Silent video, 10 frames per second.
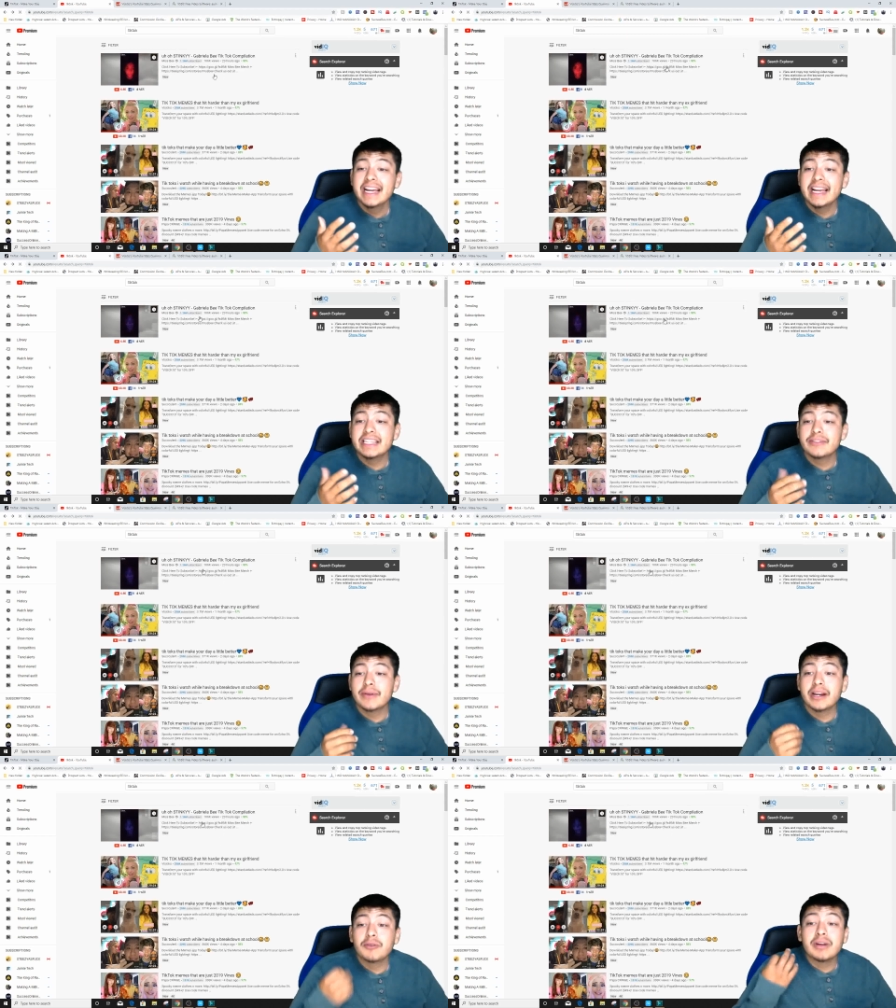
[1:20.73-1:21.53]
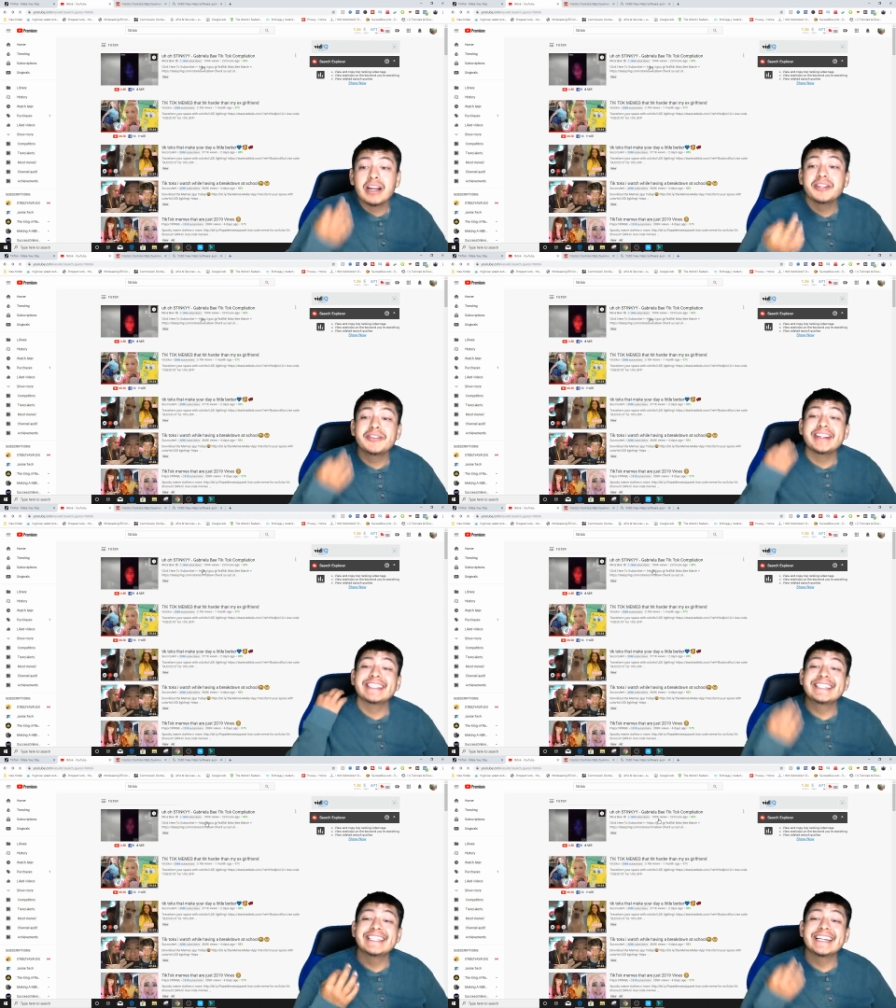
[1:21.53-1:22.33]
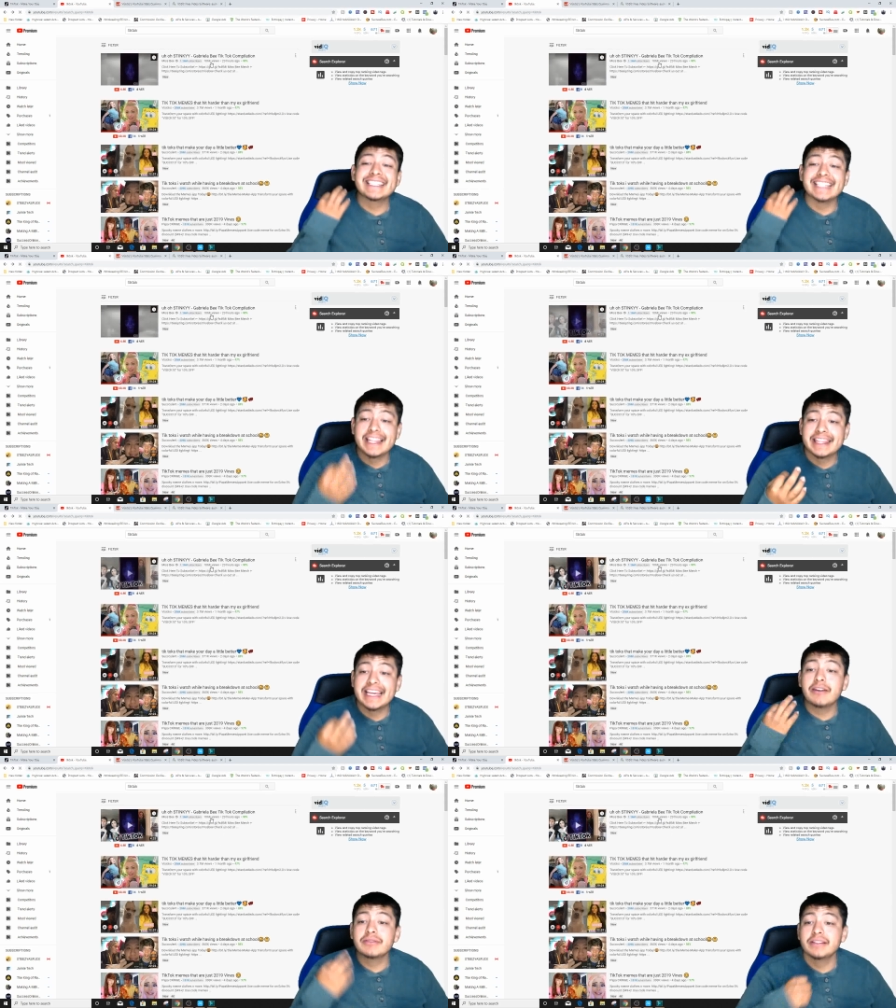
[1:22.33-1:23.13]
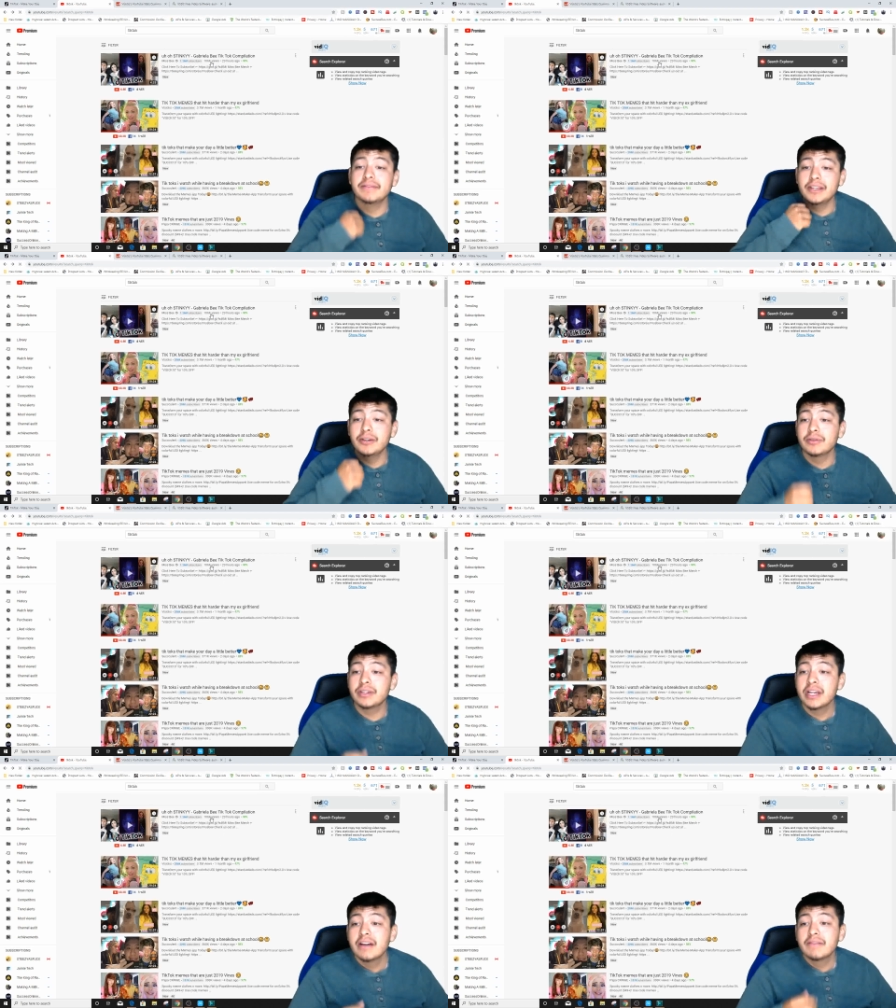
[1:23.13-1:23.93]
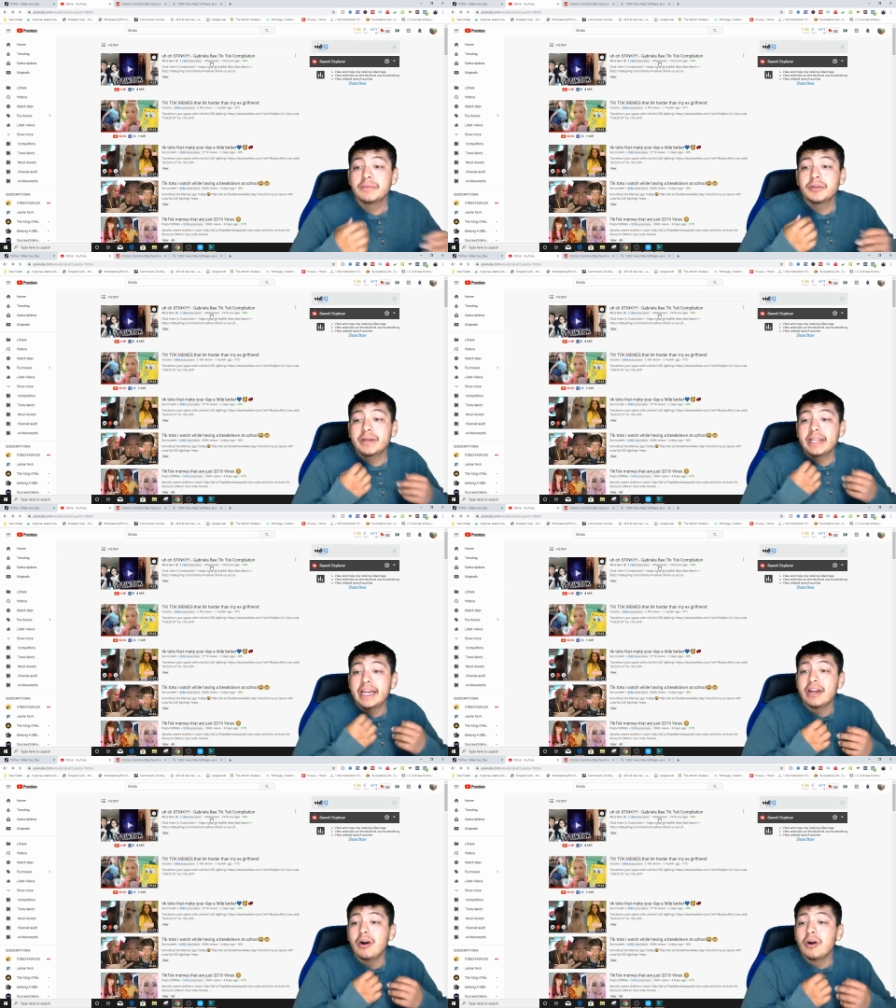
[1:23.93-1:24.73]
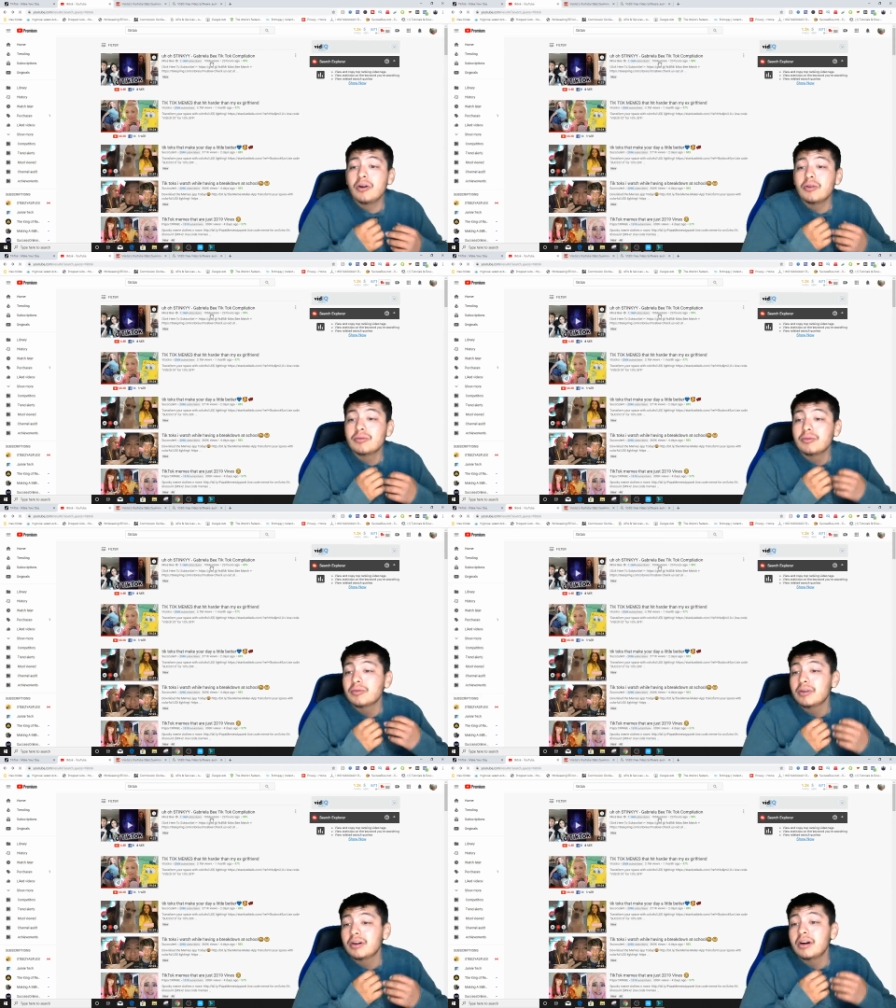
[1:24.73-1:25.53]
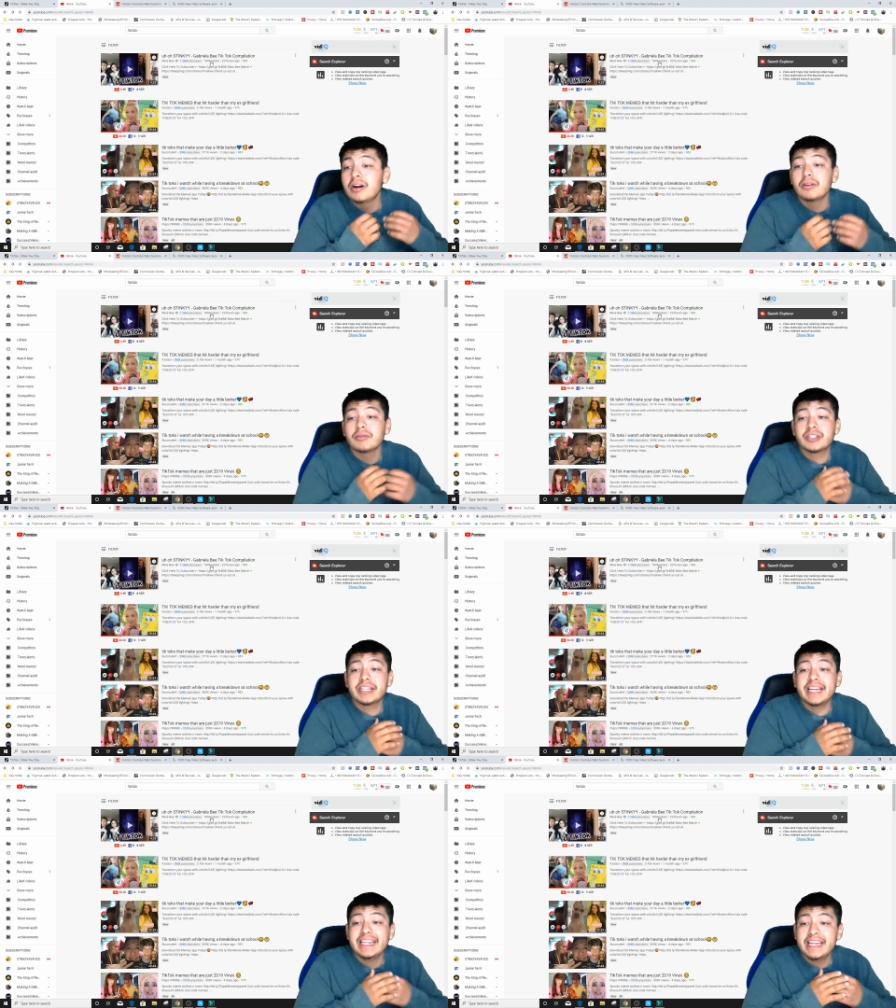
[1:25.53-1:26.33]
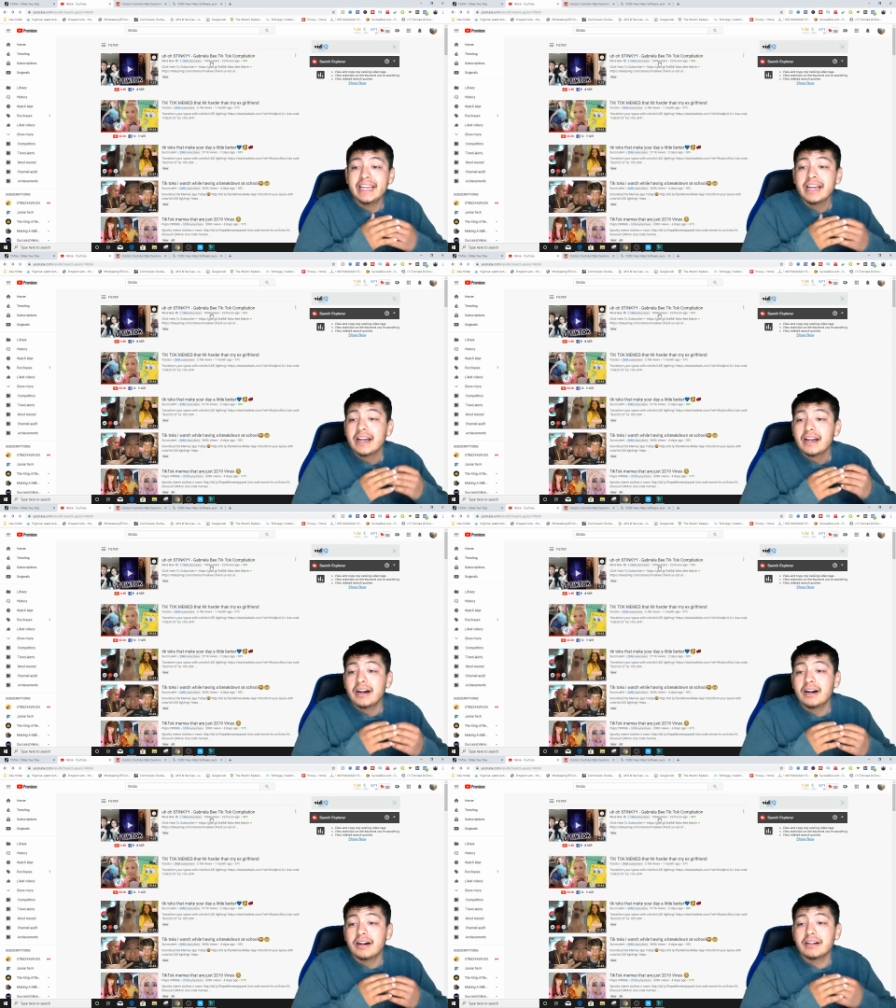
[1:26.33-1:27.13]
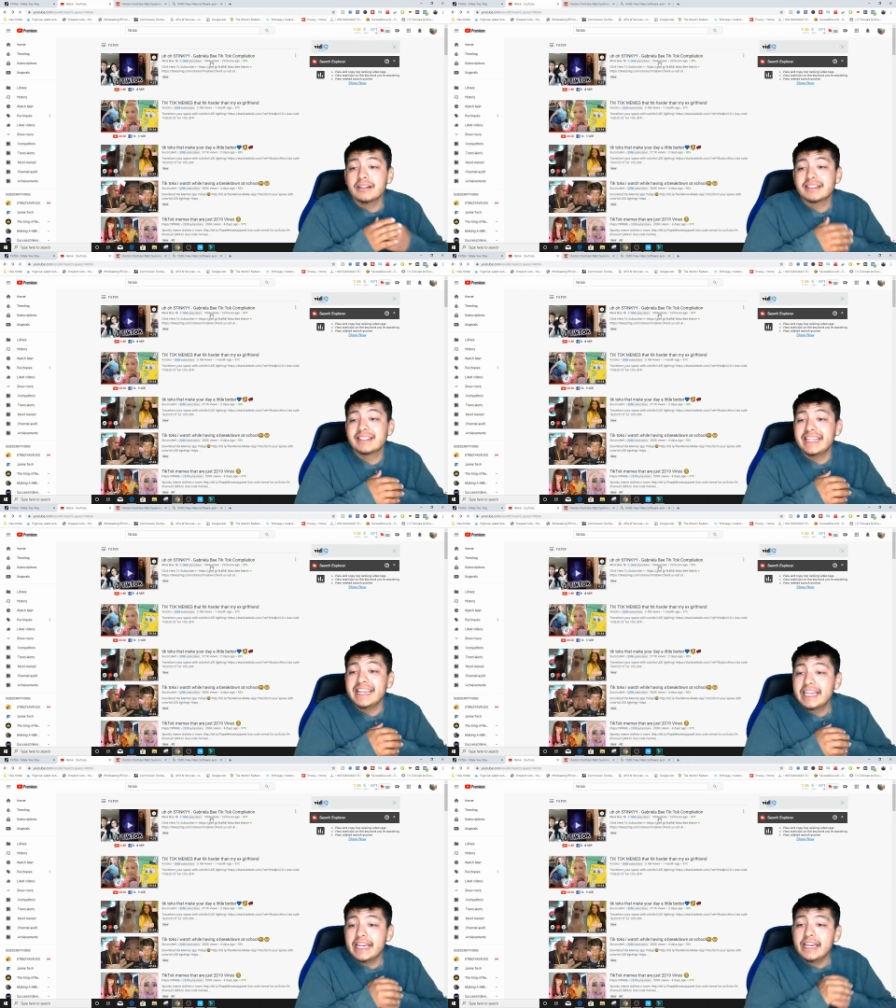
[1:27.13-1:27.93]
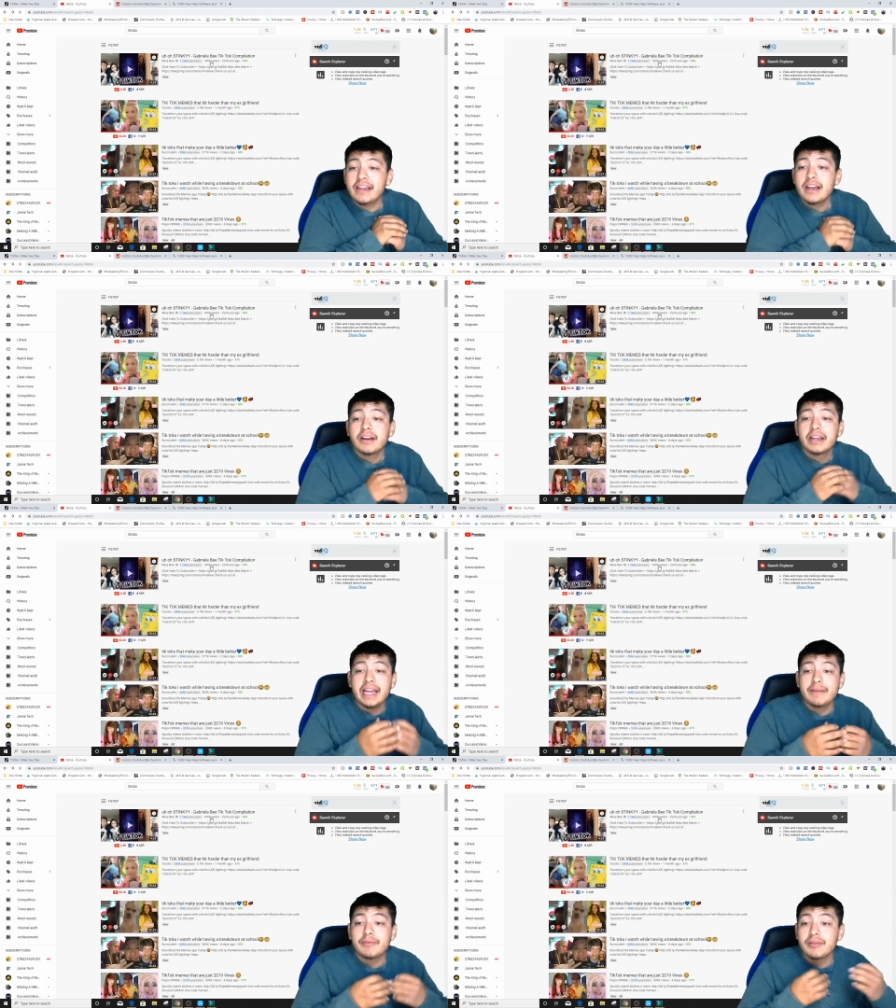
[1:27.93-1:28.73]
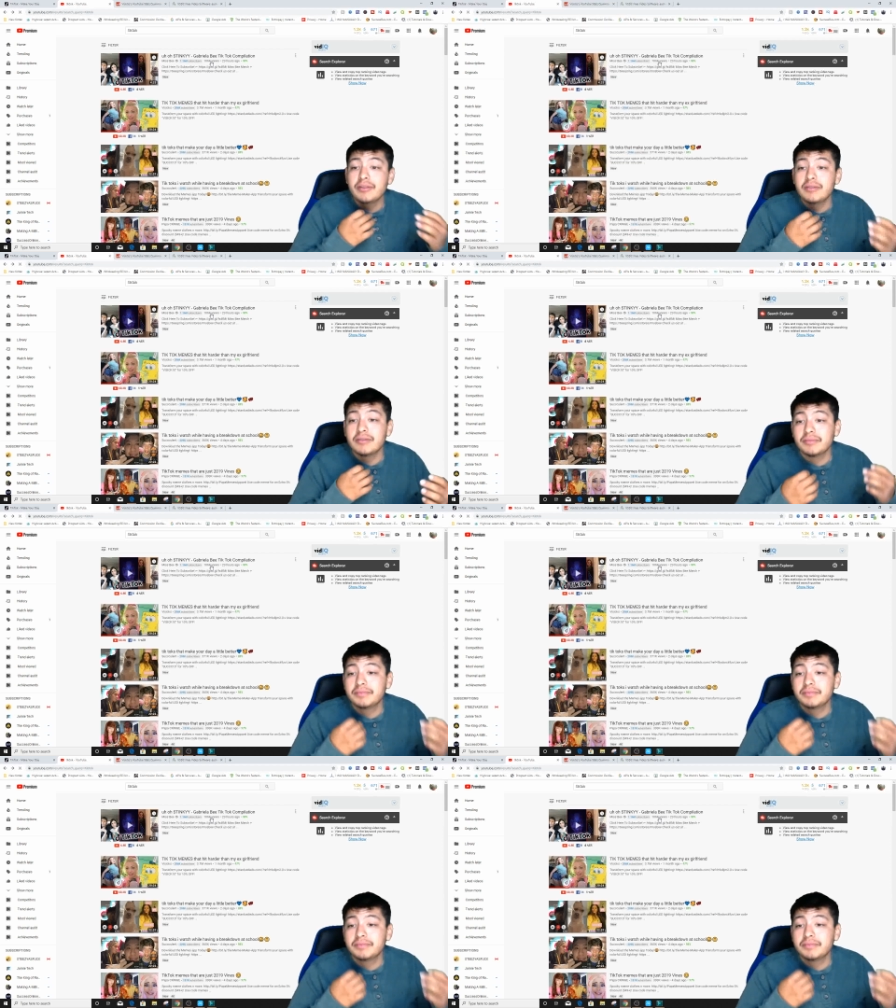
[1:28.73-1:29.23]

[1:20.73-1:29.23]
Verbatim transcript: It says right here one hundred six thousand views from doing a oh uh oh skinny uh stinky Gabriel